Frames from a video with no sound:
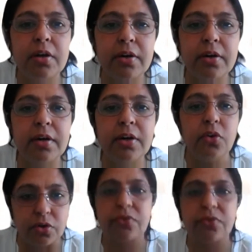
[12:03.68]
No, yes,
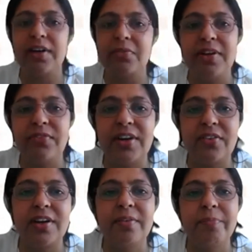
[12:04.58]
no, no, no,
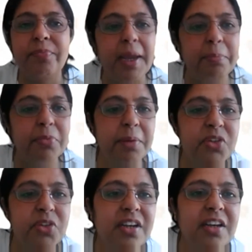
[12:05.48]
I'm I'm
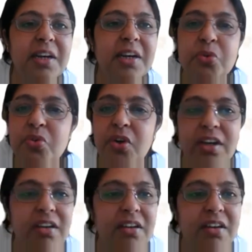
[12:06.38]
sharing it. I'm so sorry.
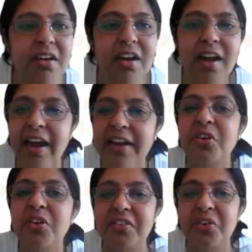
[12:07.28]
Yes, I
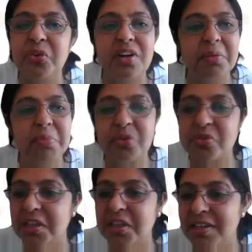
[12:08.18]
thought you were able to
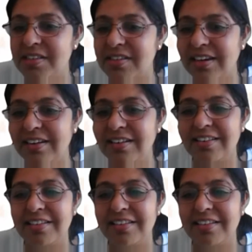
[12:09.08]
see my screen.